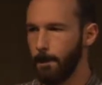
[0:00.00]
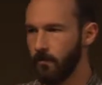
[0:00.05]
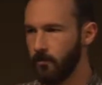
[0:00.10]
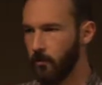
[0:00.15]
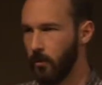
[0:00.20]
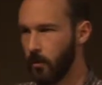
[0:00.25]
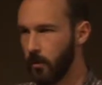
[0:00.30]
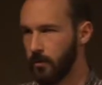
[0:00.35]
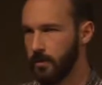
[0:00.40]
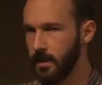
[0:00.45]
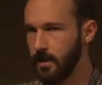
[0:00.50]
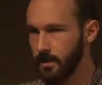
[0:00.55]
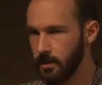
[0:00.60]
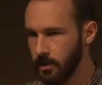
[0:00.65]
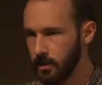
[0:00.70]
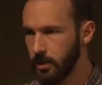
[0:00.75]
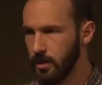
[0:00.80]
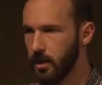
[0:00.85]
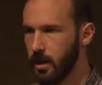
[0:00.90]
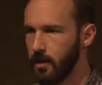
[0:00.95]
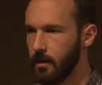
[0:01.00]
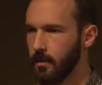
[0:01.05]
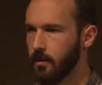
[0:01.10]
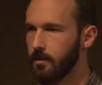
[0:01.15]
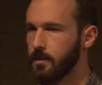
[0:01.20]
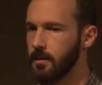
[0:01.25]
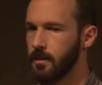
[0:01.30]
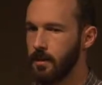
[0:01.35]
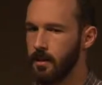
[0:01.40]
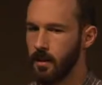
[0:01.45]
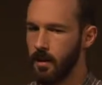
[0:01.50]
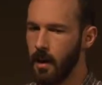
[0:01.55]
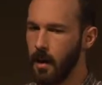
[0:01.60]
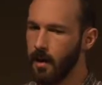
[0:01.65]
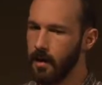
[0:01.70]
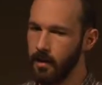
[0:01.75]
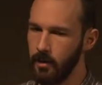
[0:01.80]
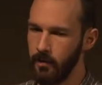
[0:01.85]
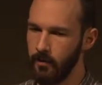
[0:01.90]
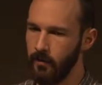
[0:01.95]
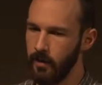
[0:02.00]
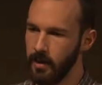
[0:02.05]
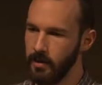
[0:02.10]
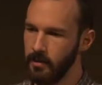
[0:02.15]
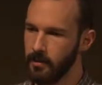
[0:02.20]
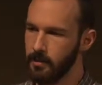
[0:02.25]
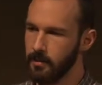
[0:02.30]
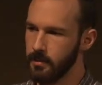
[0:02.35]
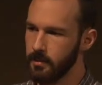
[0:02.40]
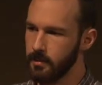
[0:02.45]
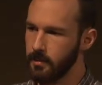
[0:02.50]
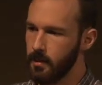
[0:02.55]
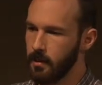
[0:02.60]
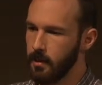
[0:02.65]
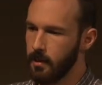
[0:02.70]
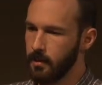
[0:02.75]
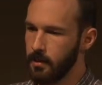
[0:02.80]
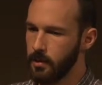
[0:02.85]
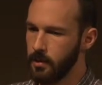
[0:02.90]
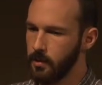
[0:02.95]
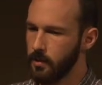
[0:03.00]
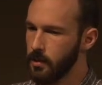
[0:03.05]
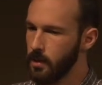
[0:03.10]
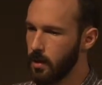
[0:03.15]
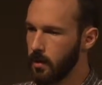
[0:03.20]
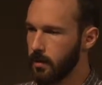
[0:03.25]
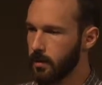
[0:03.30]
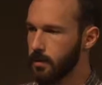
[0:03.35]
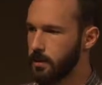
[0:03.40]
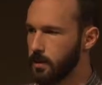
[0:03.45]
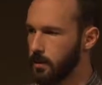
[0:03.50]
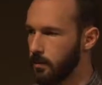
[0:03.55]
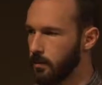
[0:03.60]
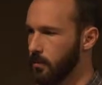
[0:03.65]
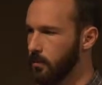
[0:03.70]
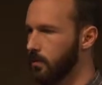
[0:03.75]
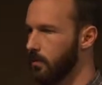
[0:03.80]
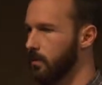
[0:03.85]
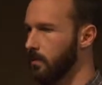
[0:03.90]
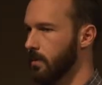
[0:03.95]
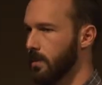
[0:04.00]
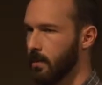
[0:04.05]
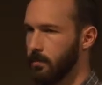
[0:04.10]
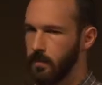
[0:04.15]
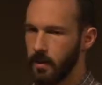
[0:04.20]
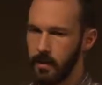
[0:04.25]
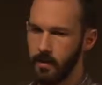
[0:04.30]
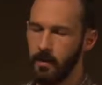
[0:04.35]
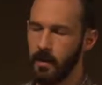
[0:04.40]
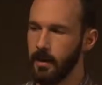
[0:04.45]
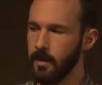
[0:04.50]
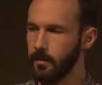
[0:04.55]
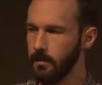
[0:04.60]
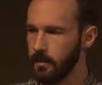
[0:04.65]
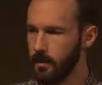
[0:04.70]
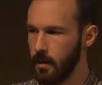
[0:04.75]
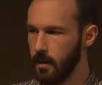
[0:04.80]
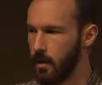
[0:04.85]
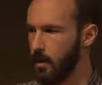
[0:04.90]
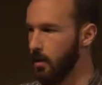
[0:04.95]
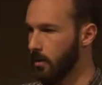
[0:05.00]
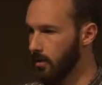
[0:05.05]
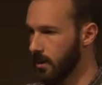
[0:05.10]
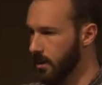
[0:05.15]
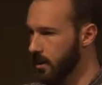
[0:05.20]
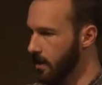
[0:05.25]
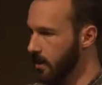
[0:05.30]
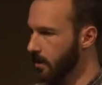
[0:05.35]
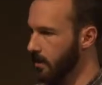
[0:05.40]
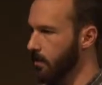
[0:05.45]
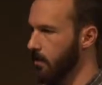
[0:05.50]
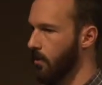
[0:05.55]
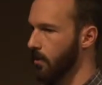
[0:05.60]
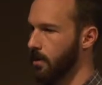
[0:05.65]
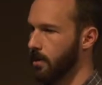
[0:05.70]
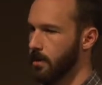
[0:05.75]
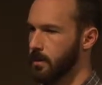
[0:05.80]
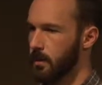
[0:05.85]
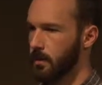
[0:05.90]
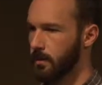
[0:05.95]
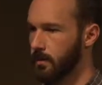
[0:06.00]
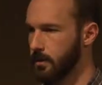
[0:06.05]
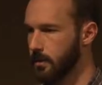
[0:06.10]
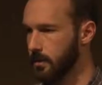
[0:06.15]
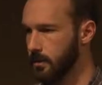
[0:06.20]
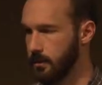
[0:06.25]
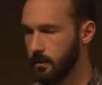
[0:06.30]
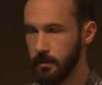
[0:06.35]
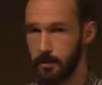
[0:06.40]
for these shared uh, interfaces to talk to something like uh, RBD or to talk to,